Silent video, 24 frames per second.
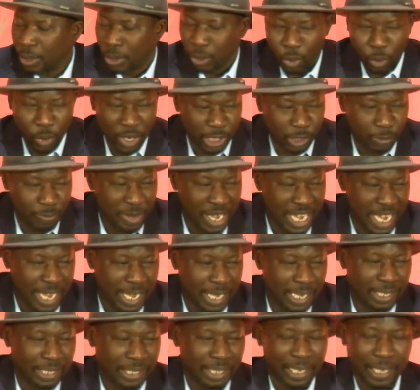which
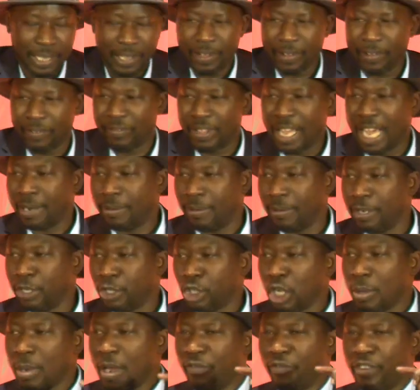means that
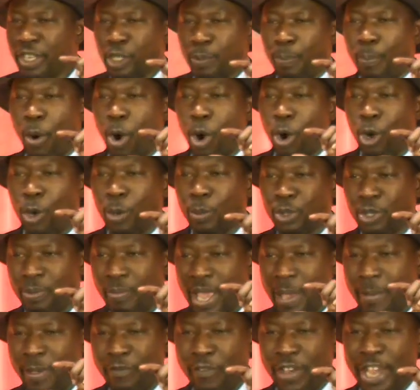some of these poems
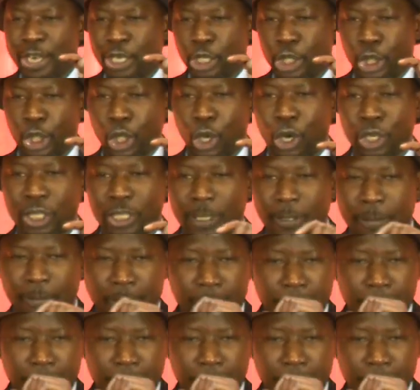may be very short,